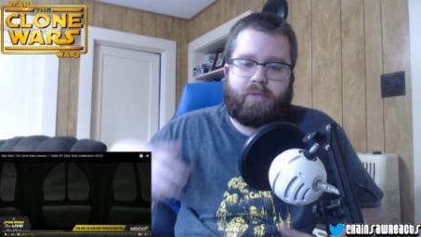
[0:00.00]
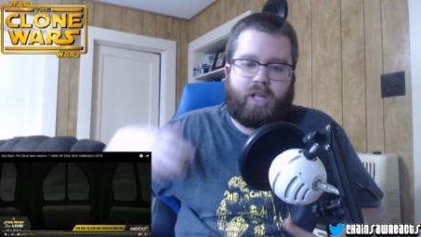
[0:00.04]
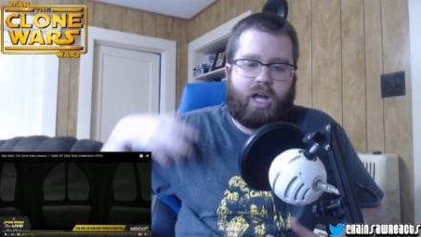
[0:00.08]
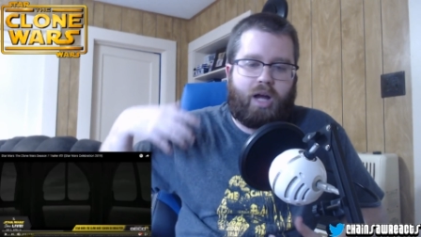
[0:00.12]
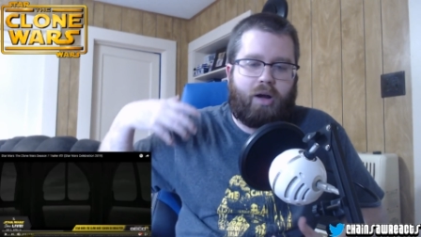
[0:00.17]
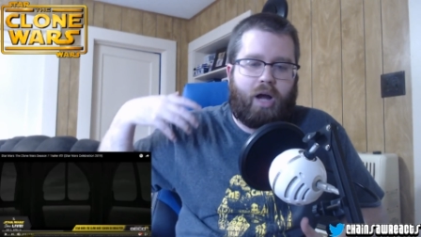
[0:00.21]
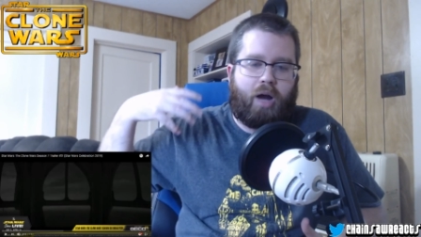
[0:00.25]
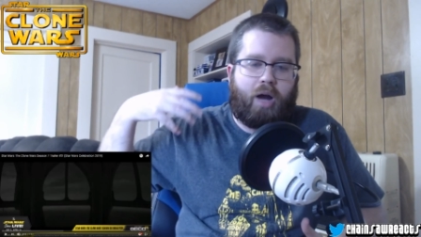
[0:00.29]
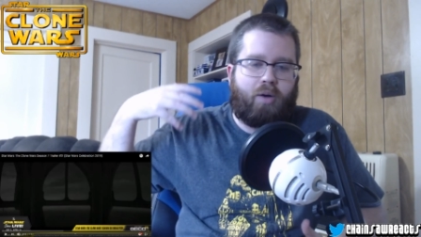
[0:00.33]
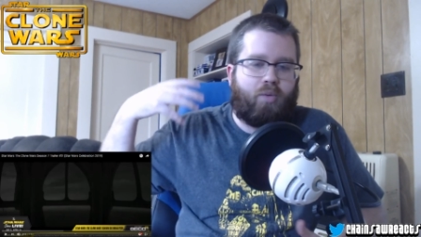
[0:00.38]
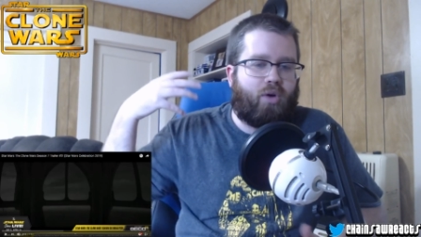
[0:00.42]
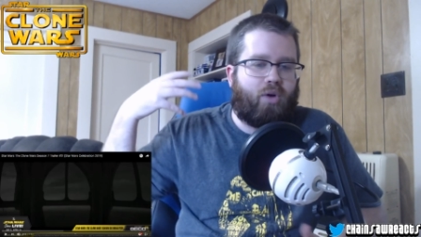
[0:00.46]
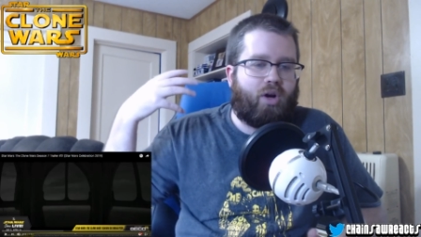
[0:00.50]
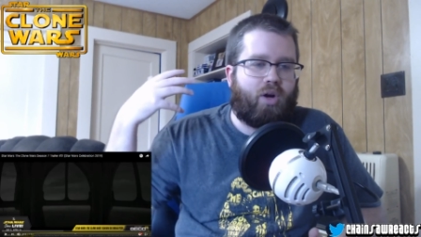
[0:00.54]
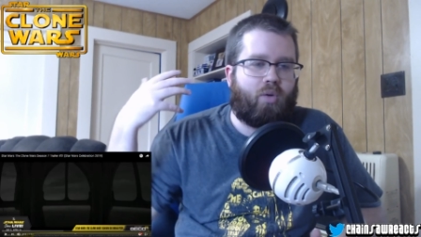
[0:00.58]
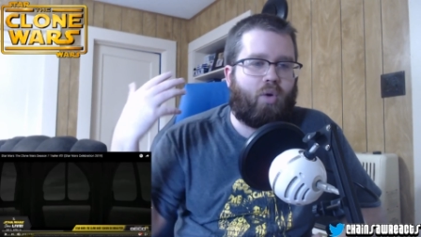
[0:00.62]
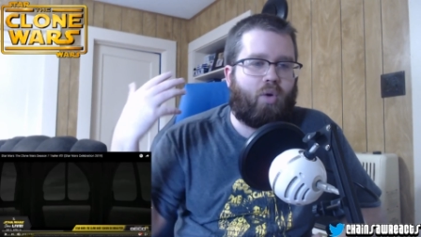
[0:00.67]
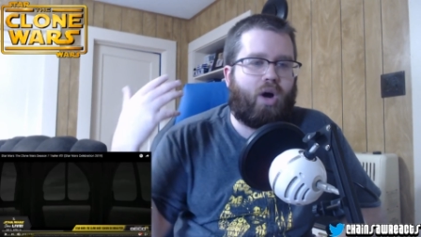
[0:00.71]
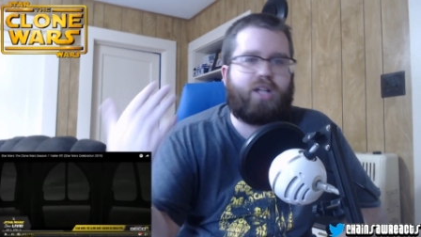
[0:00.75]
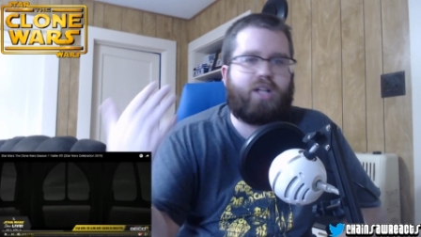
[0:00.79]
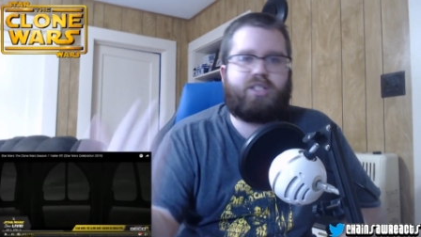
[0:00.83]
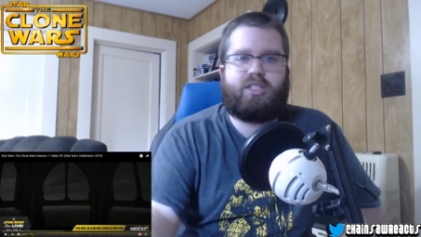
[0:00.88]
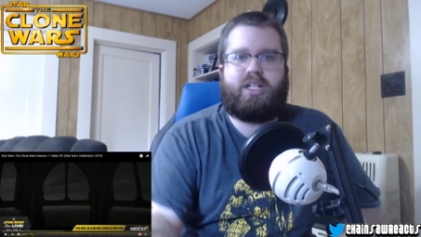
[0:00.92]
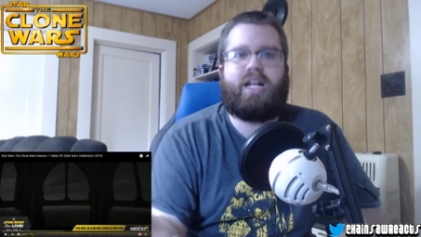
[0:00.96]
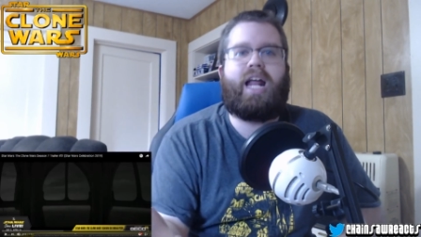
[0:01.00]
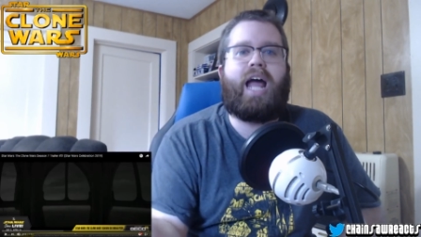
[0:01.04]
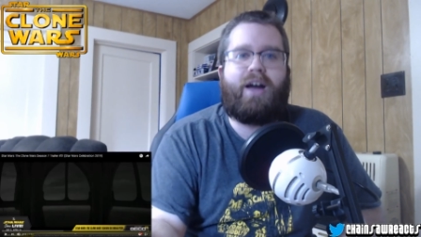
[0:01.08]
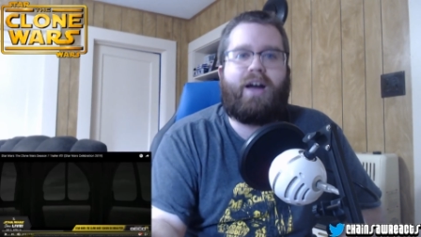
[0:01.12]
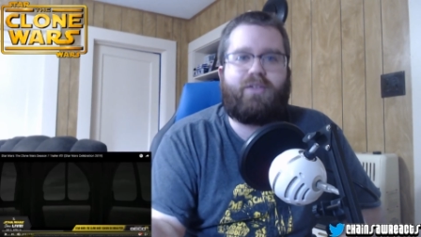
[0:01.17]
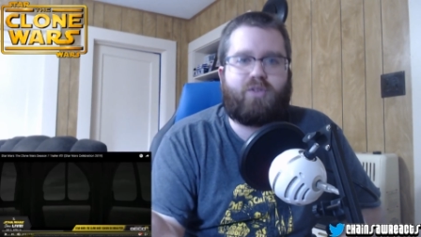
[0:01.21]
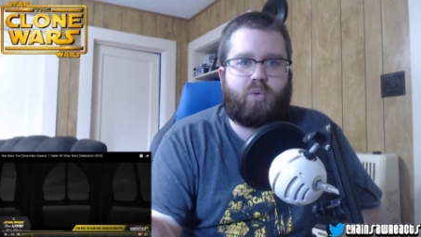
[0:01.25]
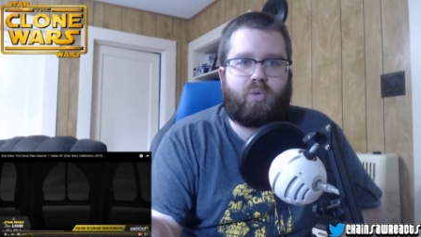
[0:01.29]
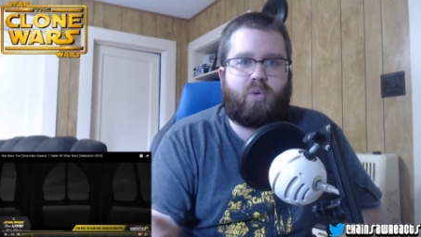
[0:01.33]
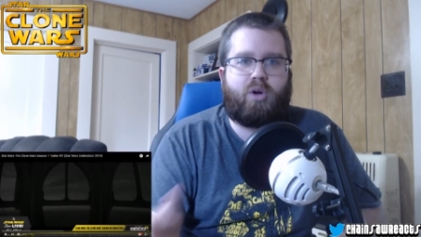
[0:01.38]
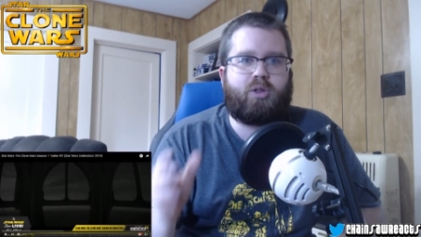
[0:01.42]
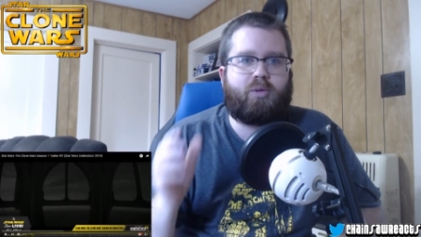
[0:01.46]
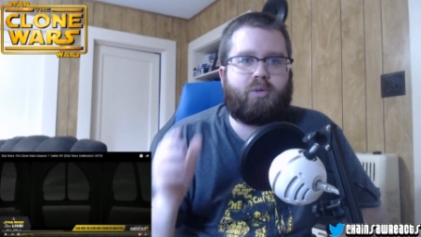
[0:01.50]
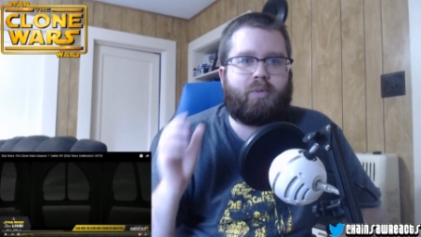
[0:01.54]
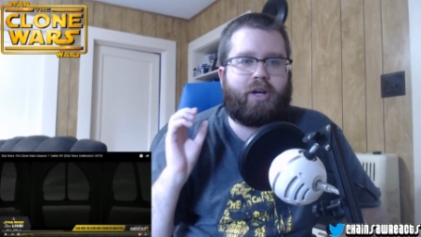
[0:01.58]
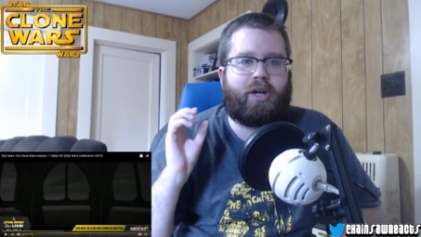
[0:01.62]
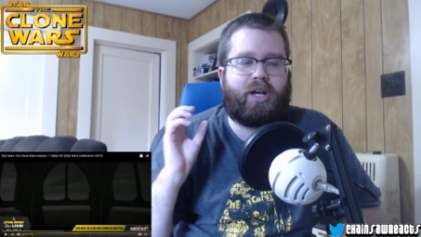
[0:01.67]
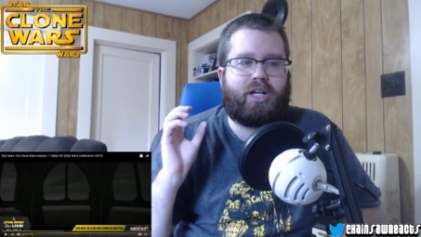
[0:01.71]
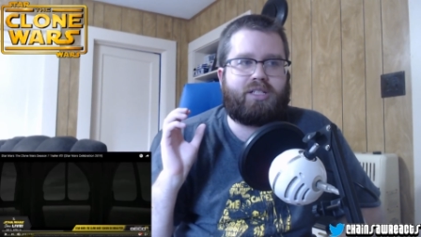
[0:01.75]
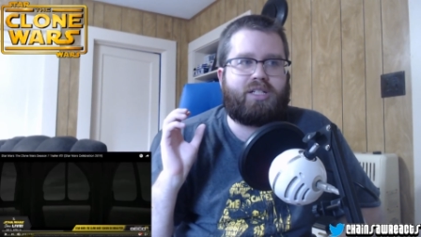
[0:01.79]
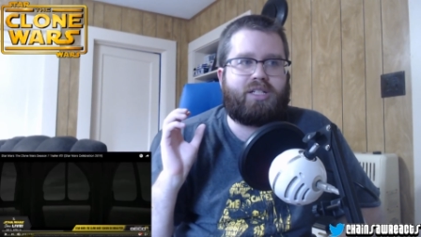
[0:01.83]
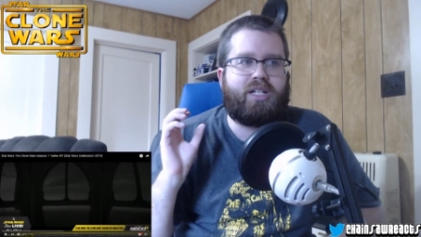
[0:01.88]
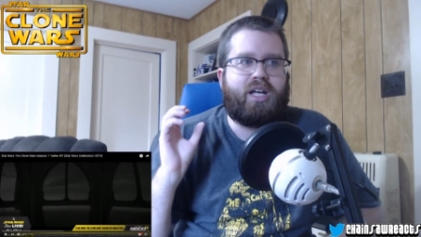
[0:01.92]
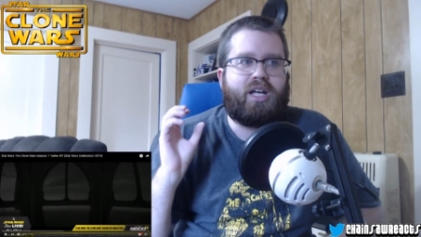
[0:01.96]
I, I want to watch it afterwards
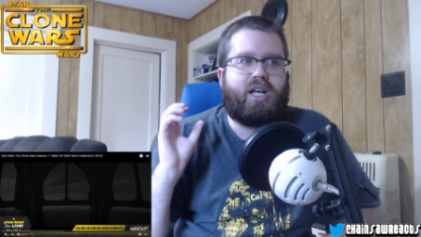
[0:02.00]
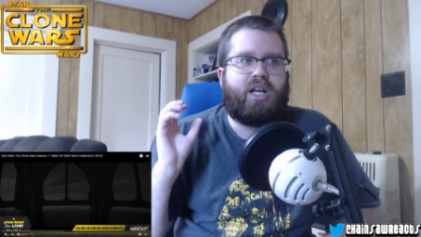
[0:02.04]
because,